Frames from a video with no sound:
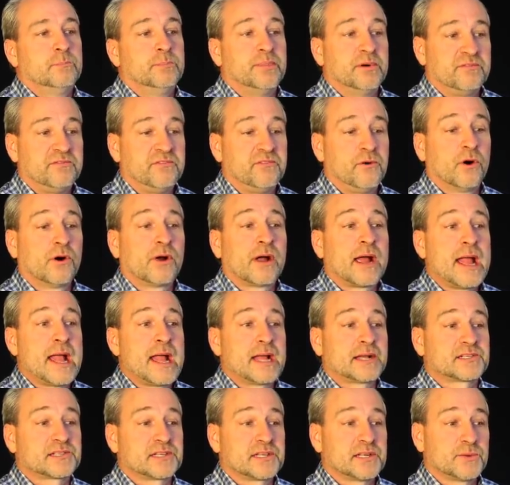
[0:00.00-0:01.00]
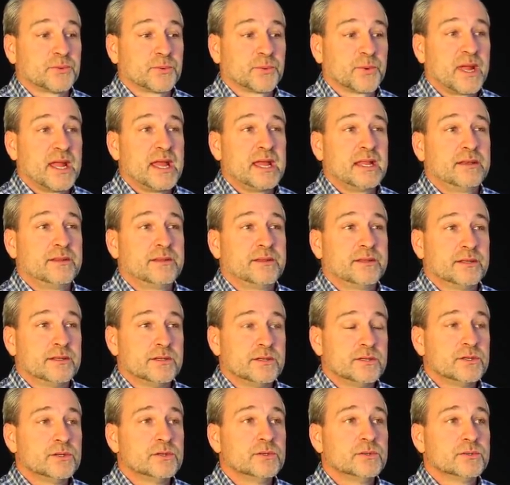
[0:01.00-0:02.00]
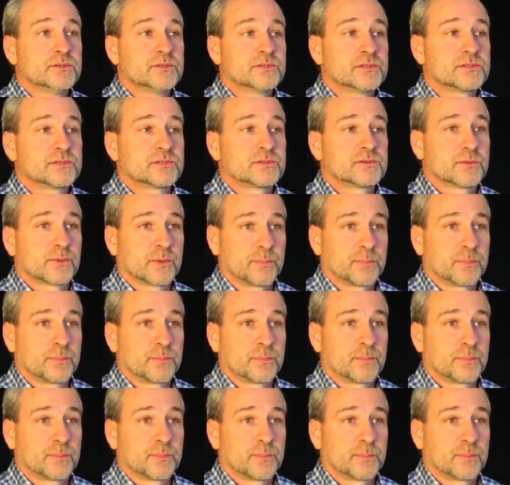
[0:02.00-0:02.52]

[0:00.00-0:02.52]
before I actually read the news